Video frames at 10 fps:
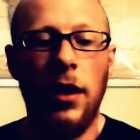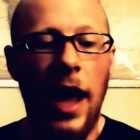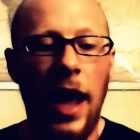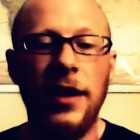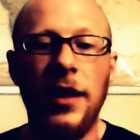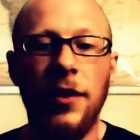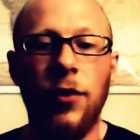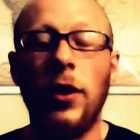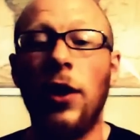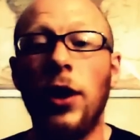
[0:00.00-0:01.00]
active
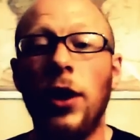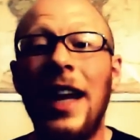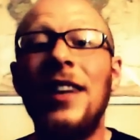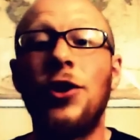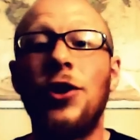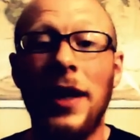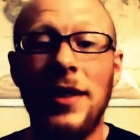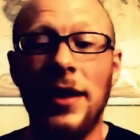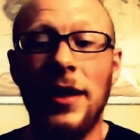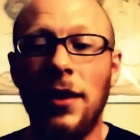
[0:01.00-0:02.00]
or, or
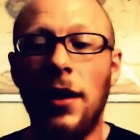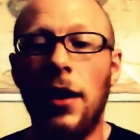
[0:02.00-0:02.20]
interested